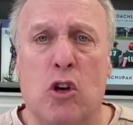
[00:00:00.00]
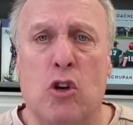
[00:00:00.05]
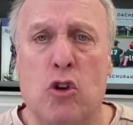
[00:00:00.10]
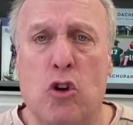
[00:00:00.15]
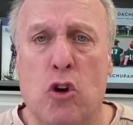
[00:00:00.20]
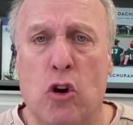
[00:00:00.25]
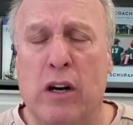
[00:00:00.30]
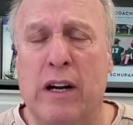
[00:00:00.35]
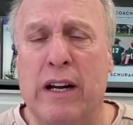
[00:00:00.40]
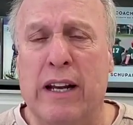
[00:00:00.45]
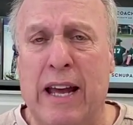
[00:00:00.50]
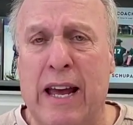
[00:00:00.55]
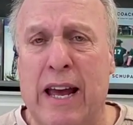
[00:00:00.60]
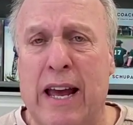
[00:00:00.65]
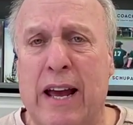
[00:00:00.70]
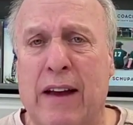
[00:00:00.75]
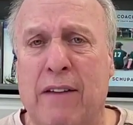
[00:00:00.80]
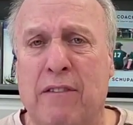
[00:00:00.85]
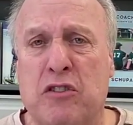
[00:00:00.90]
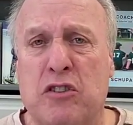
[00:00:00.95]
you're going to
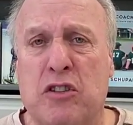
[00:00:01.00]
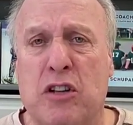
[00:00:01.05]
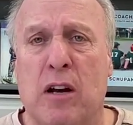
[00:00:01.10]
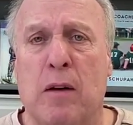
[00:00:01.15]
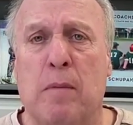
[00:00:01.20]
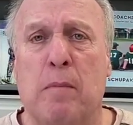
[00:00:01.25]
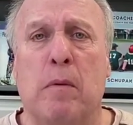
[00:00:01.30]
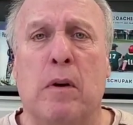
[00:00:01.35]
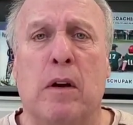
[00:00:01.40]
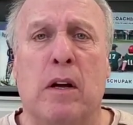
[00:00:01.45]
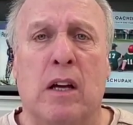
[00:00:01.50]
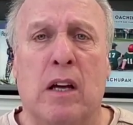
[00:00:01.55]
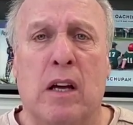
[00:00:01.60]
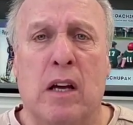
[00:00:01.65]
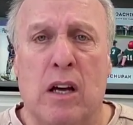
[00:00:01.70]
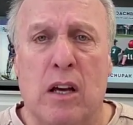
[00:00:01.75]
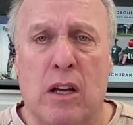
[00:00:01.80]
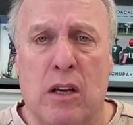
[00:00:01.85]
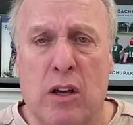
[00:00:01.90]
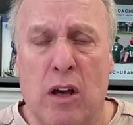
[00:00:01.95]
have some
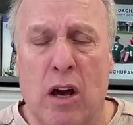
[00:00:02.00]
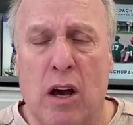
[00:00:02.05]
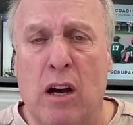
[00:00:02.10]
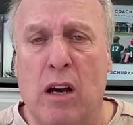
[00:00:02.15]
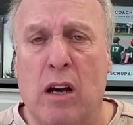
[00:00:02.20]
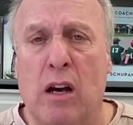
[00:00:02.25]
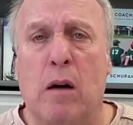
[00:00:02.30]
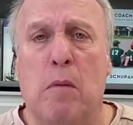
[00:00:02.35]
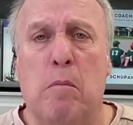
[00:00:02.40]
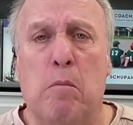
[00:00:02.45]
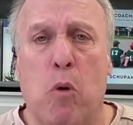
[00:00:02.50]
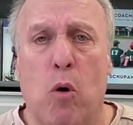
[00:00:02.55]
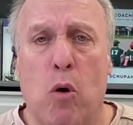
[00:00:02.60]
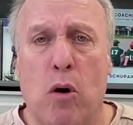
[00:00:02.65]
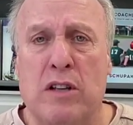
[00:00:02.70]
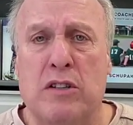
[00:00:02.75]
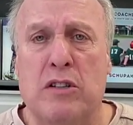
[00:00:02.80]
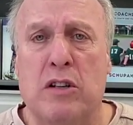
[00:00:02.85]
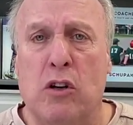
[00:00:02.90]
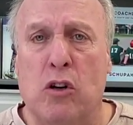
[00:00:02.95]
young
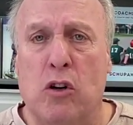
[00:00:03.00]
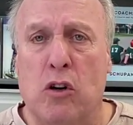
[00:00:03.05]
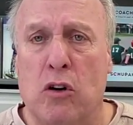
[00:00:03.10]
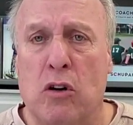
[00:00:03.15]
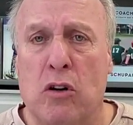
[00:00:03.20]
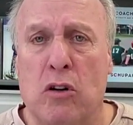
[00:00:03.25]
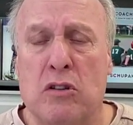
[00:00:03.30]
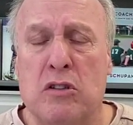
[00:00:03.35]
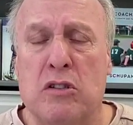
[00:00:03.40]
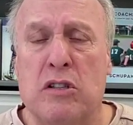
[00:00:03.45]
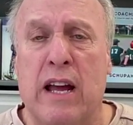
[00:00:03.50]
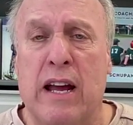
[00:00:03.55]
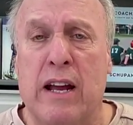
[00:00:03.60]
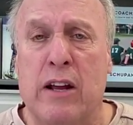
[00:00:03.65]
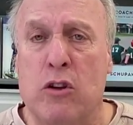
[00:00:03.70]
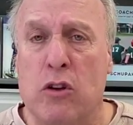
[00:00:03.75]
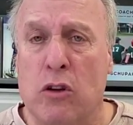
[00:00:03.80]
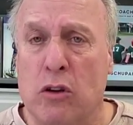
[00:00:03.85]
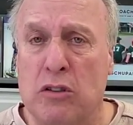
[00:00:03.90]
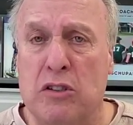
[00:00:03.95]
boys and girls
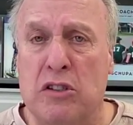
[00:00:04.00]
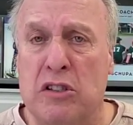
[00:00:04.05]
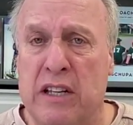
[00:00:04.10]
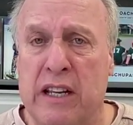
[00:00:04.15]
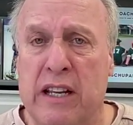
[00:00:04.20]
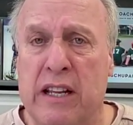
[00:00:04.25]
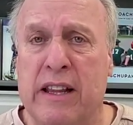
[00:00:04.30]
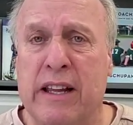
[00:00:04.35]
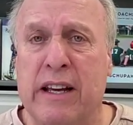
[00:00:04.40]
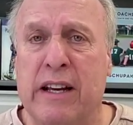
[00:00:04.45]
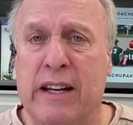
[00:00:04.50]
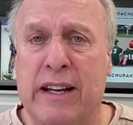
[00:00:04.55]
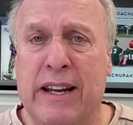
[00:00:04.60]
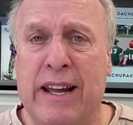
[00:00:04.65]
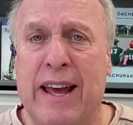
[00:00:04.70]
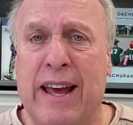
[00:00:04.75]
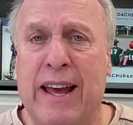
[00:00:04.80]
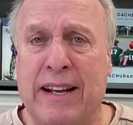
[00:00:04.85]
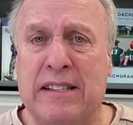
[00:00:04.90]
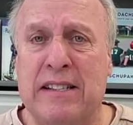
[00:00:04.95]
that you'll see they're going
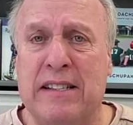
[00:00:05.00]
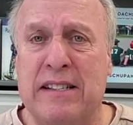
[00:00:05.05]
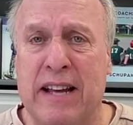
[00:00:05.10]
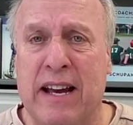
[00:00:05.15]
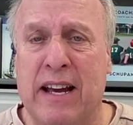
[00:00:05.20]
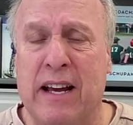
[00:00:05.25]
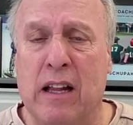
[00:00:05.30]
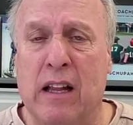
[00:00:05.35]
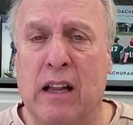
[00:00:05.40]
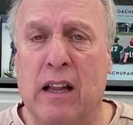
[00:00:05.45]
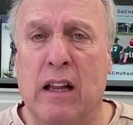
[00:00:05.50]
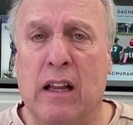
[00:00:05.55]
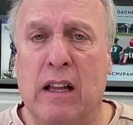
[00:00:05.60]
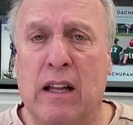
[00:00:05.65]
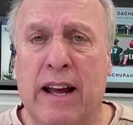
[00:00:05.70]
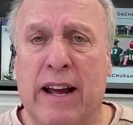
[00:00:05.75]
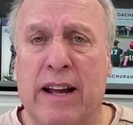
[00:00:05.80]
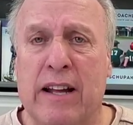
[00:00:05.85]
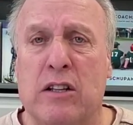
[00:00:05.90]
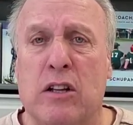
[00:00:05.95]
to excel
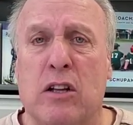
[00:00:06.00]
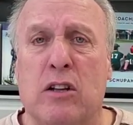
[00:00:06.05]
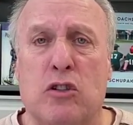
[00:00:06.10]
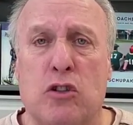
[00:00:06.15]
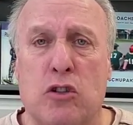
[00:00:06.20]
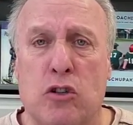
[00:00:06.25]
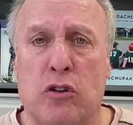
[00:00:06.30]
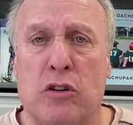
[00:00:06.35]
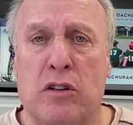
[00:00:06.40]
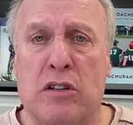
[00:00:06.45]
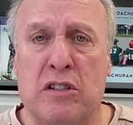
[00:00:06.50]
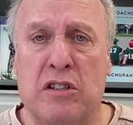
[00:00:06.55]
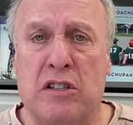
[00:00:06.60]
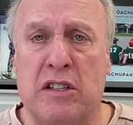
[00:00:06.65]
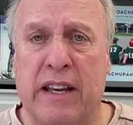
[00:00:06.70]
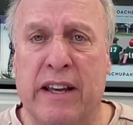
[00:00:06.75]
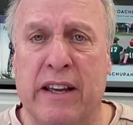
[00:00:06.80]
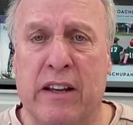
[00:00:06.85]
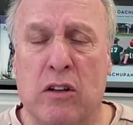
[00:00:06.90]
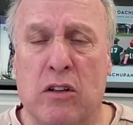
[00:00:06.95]
at certain
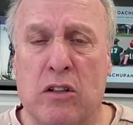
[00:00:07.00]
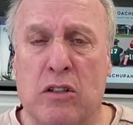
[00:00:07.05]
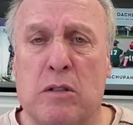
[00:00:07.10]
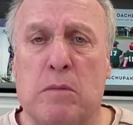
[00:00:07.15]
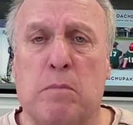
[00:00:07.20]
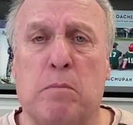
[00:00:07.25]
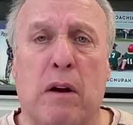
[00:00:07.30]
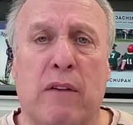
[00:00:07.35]
skills.